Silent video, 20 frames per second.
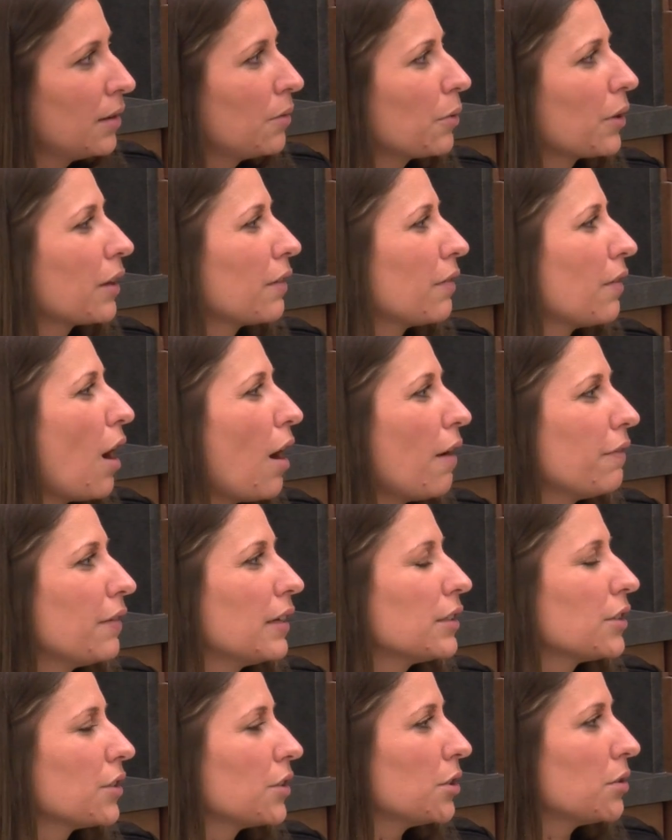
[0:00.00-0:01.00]
work in the
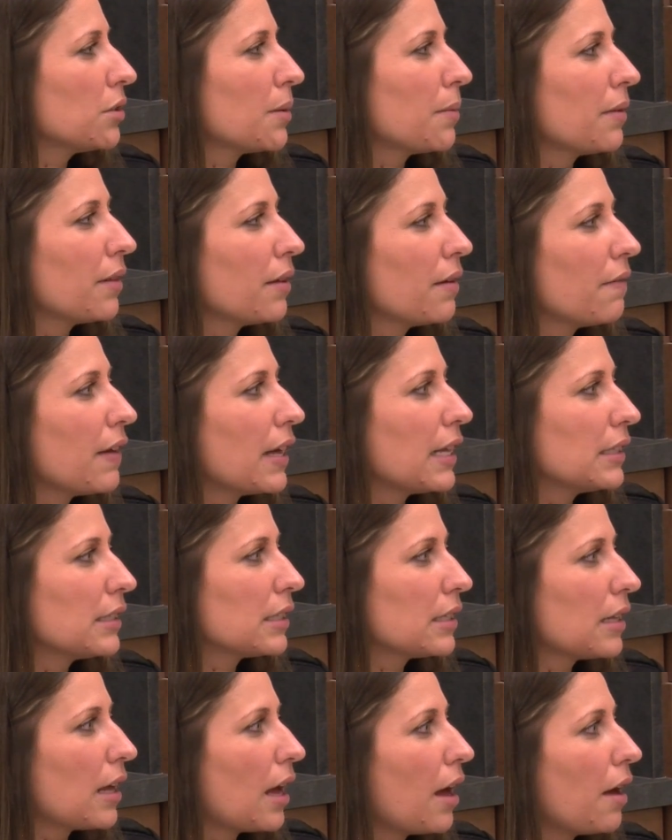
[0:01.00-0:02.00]
office or do some of the event
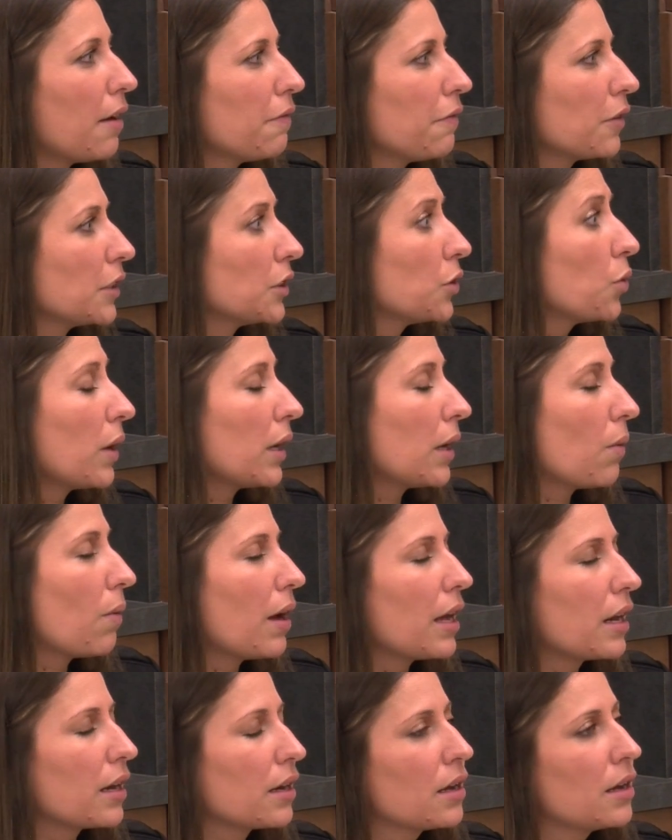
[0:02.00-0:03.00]
stuff for
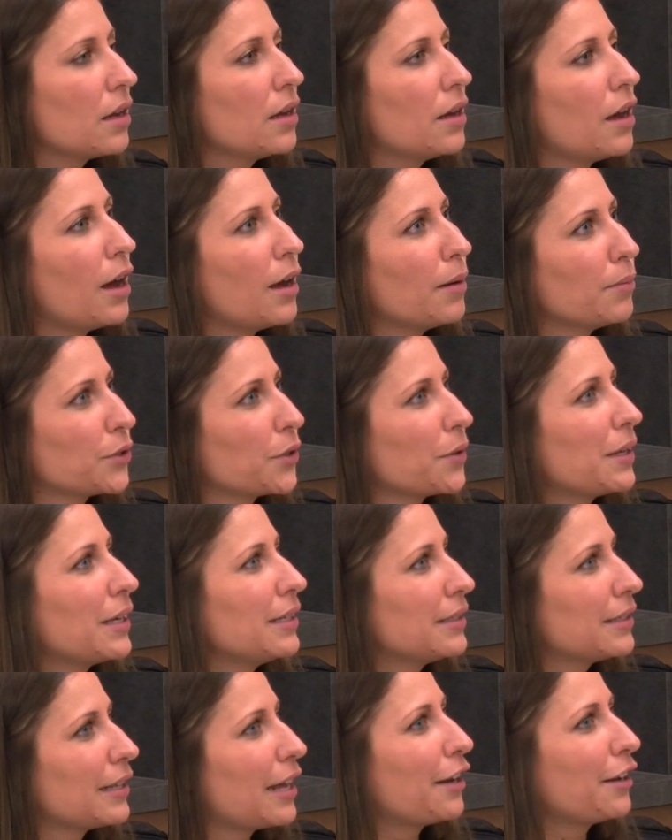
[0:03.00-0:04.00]
21. So
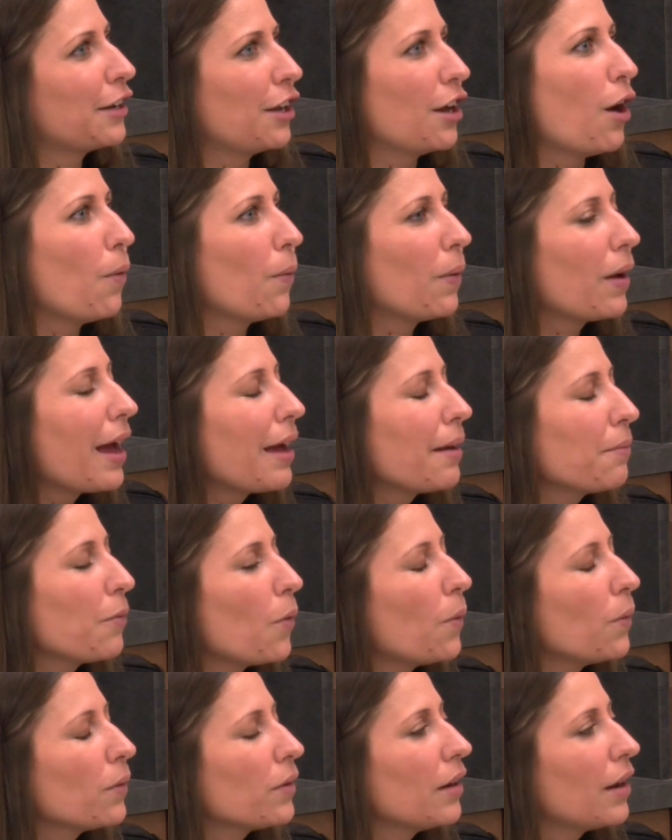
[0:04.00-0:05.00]
he said, you know, when I'm
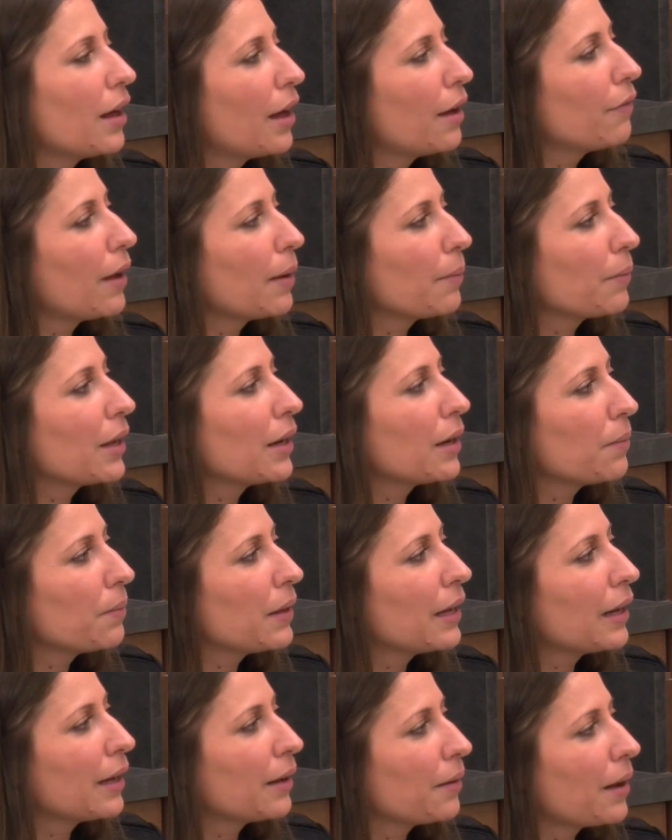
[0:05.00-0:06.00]
old enough, I'm gonna
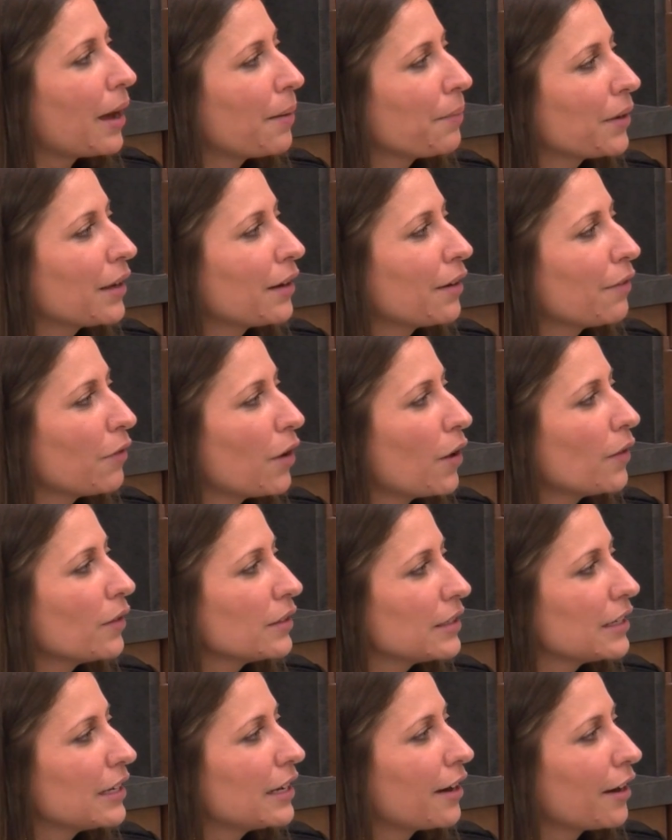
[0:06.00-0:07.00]

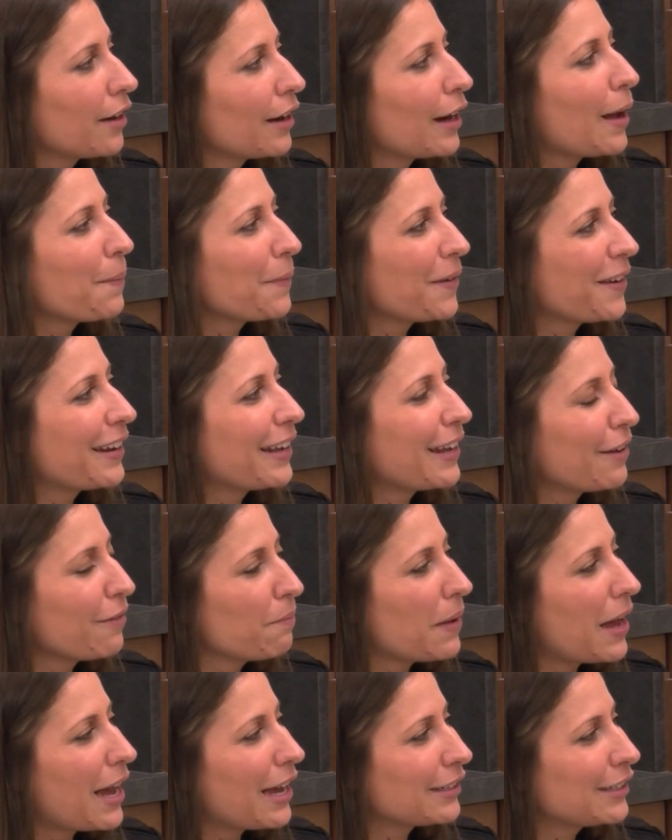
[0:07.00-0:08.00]
volunteer and I'm gonna
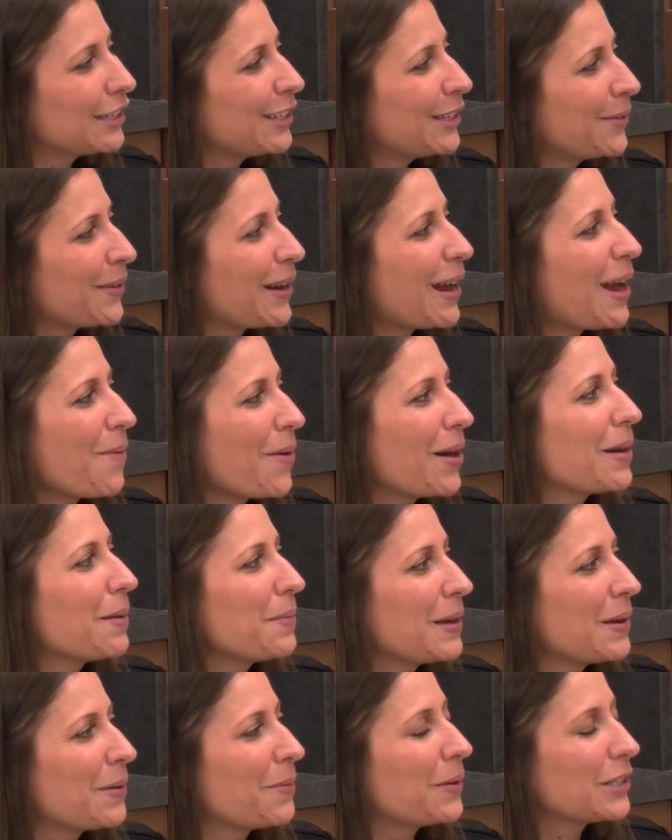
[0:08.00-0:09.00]
give back too, and I want to
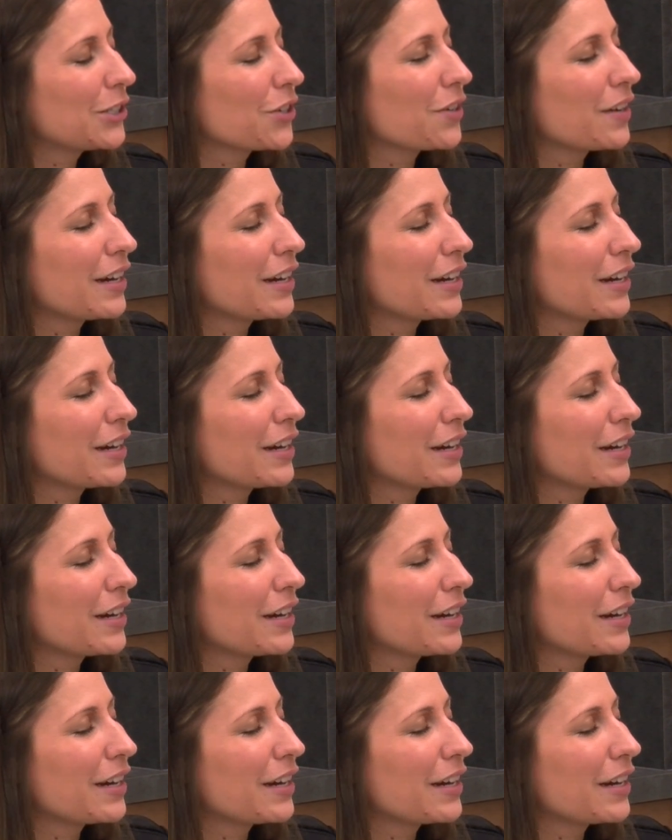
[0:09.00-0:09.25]
be a wish